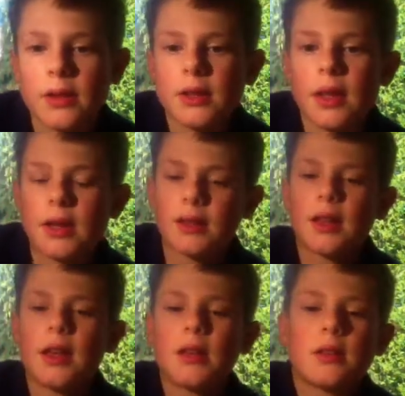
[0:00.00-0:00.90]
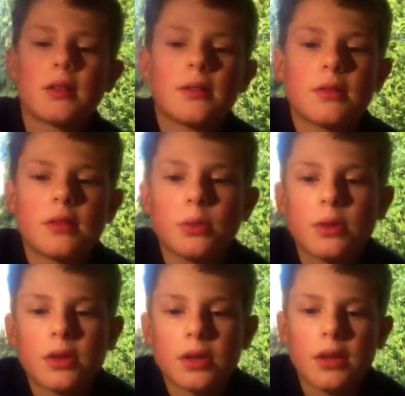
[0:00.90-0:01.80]
They're the
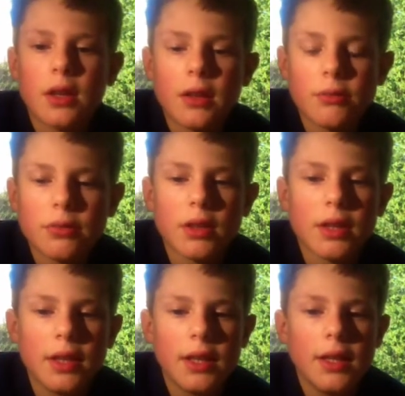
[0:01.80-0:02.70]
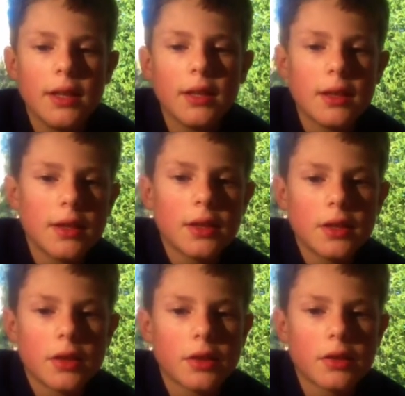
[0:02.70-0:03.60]
tools that you're going to really need
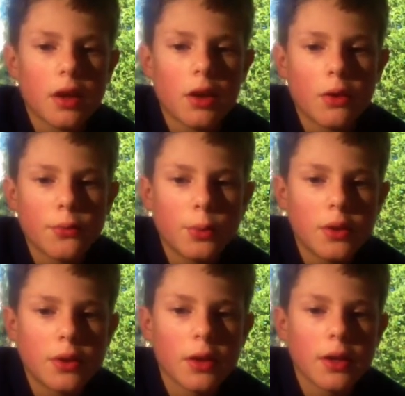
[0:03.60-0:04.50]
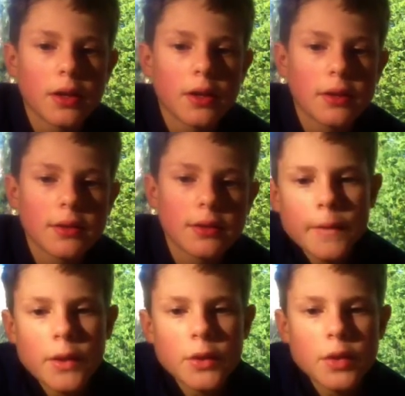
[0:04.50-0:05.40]
to start off wood turning.
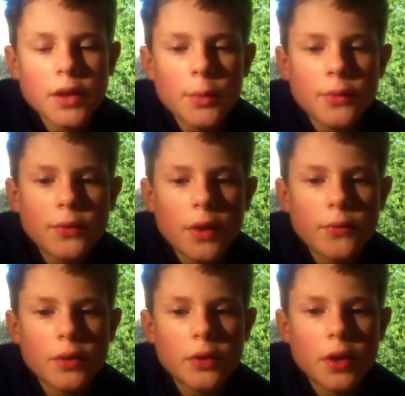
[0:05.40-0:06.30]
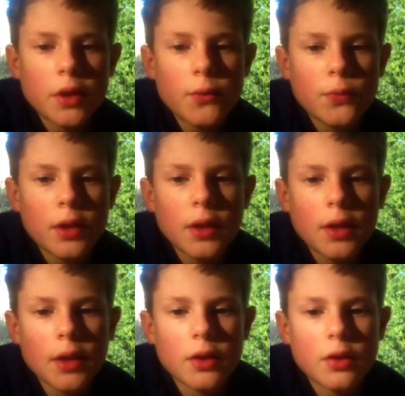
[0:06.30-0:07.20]
So now we've covered safety
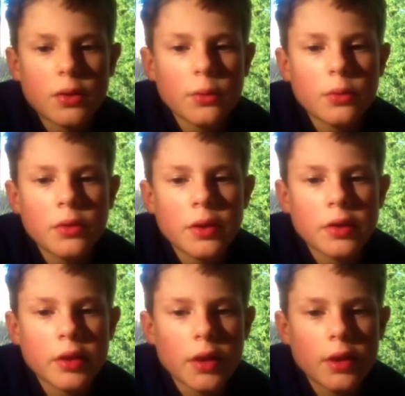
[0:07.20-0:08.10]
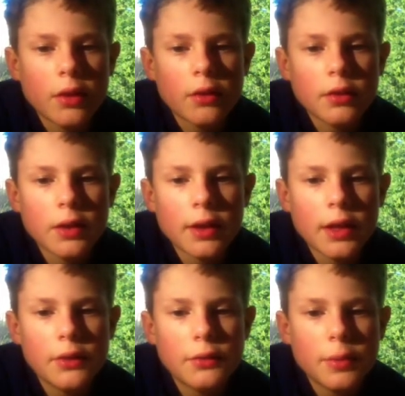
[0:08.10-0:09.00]
and the tools, let's take a look at the
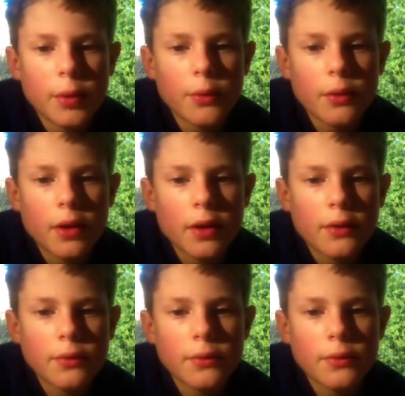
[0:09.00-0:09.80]
lathes you might want to have.